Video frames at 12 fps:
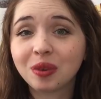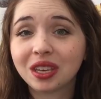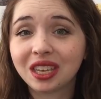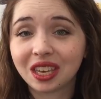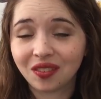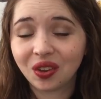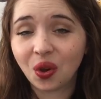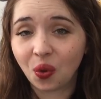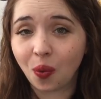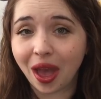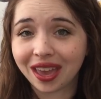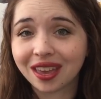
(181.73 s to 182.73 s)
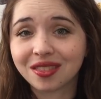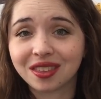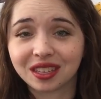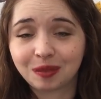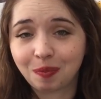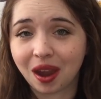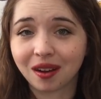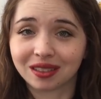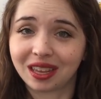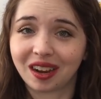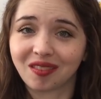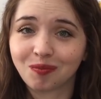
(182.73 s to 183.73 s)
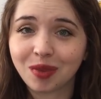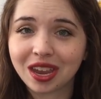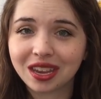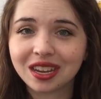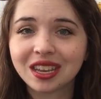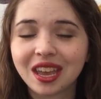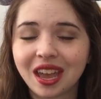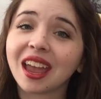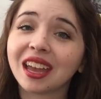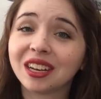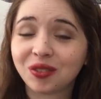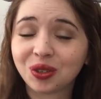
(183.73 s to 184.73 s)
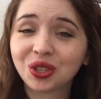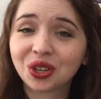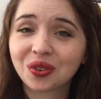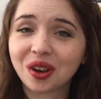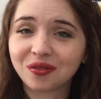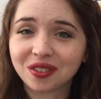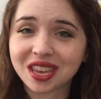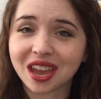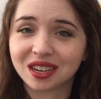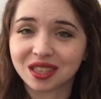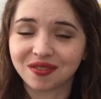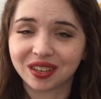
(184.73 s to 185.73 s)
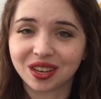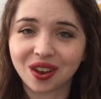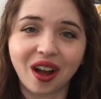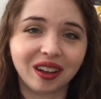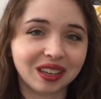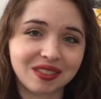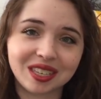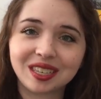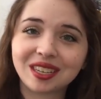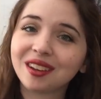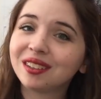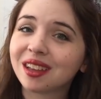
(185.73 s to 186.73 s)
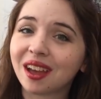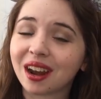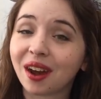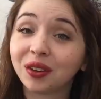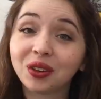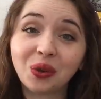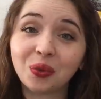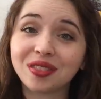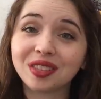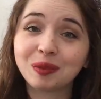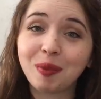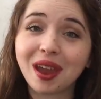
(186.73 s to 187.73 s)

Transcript: be giving away this pair that I've made. And if you stick around for the end of the video, I'll give the details on how you can win this